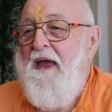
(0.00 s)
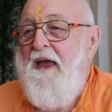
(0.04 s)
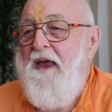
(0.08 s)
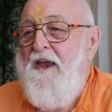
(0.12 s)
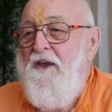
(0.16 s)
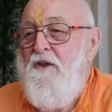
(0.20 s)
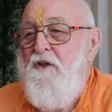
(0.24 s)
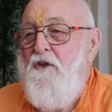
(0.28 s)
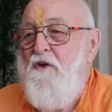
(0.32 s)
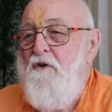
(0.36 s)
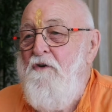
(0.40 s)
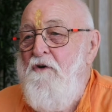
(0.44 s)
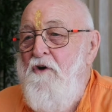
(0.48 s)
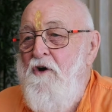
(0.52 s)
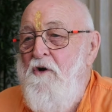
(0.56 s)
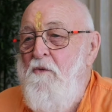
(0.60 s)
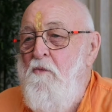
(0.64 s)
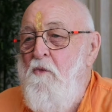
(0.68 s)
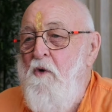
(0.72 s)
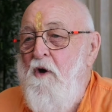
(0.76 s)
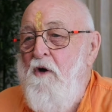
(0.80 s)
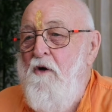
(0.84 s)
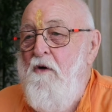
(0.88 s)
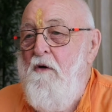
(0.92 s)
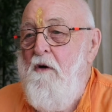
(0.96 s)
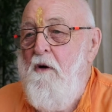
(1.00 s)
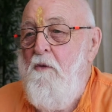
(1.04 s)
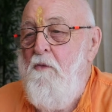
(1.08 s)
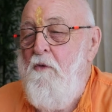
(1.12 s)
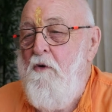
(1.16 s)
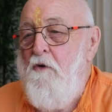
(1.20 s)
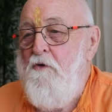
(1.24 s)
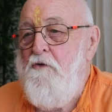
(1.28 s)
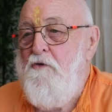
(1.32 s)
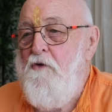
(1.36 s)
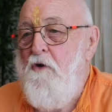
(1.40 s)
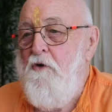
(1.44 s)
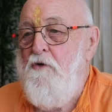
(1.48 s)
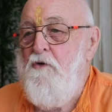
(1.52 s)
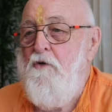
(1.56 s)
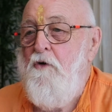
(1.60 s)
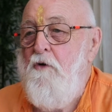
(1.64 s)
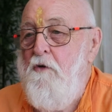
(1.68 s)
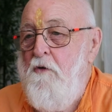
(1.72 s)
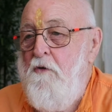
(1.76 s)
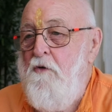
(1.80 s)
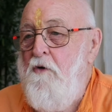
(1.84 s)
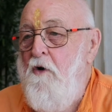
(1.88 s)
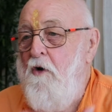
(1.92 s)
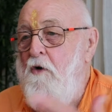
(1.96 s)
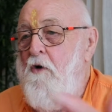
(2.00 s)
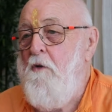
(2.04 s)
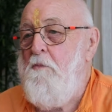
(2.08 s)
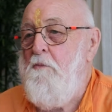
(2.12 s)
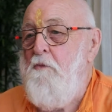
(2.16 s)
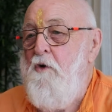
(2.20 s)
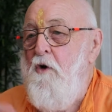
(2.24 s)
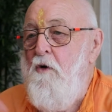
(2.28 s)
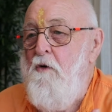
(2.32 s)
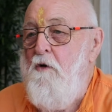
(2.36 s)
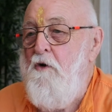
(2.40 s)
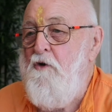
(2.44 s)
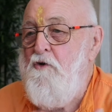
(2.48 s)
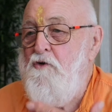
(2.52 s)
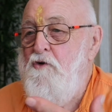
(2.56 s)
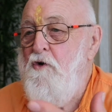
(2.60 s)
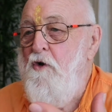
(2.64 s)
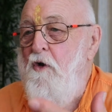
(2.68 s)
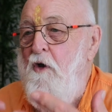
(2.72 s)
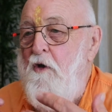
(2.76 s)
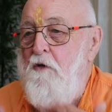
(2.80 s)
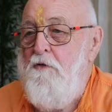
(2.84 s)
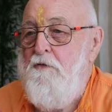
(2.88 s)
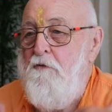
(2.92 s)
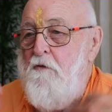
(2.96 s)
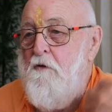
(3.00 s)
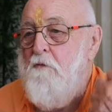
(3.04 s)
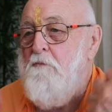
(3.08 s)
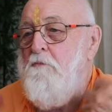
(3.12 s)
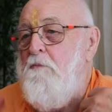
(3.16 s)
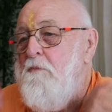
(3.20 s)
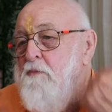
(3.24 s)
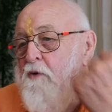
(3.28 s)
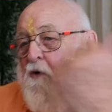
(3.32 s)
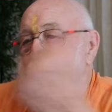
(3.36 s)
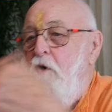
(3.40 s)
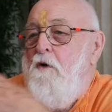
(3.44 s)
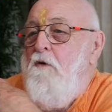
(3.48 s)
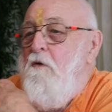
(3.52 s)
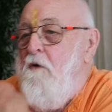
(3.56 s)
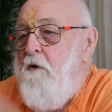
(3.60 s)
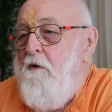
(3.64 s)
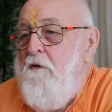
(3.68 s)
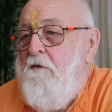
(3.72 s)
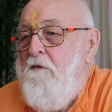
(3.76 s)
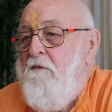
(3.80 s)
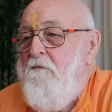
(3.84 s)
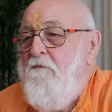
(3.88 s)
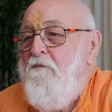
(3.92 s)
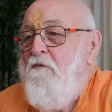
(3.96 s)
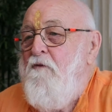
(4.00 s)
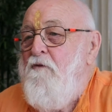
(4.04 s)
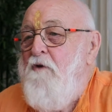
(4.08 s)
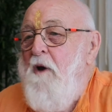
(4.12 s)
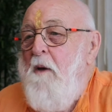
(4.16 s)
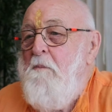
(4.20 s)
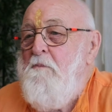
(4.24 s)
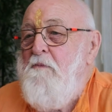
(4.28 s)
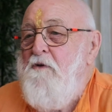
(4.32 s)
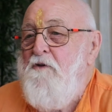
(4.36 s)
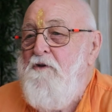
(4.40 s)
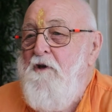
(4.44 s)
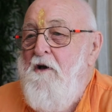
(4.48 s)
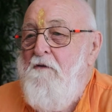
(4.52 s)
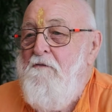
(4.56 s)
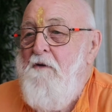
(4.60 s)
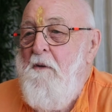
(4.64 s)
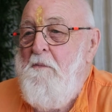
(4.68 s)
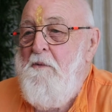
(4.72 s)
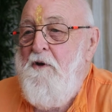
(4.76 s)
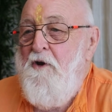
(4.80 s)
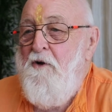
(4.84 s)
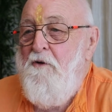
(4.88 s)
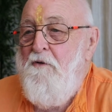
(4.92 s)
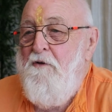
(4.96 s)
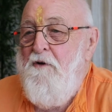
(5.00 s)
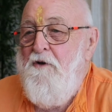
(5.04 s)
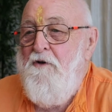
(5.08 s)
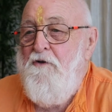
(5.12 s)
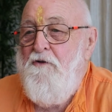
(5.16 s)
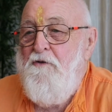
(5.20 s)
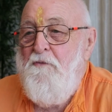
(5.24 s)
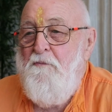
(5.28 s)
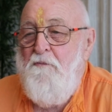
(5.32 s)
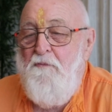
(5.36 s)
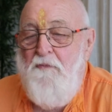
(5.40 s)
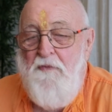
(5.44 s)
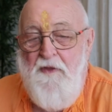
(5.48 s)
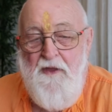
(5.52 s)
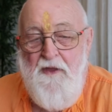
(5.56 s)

into the room where I was. I got my orange cloth and put it on, wrapped myself up in orange.